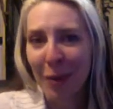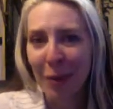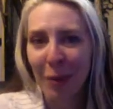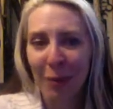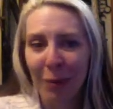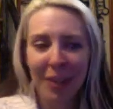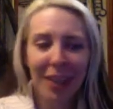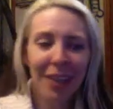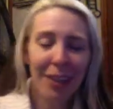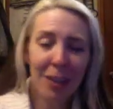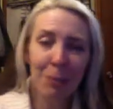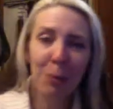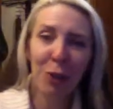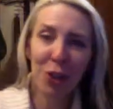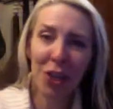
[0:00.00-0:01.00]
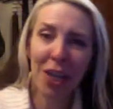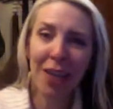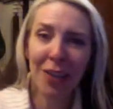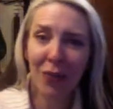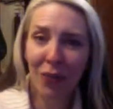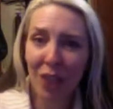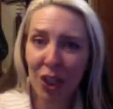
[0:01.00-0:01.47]
We would say this person
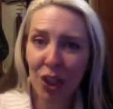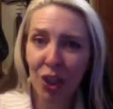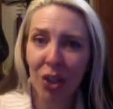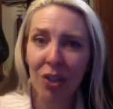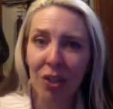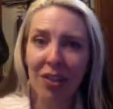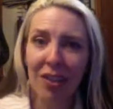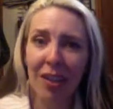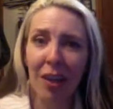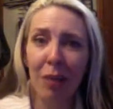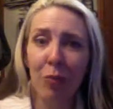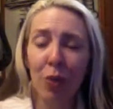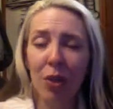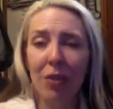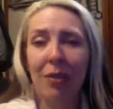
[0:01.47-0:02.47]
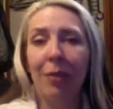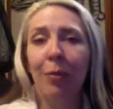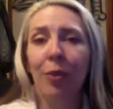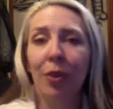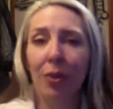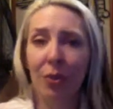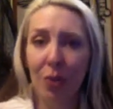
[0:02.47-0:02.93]
has features that are more
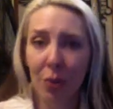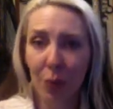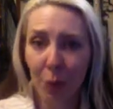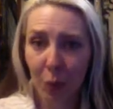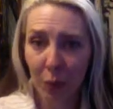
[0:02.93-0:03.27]
similar to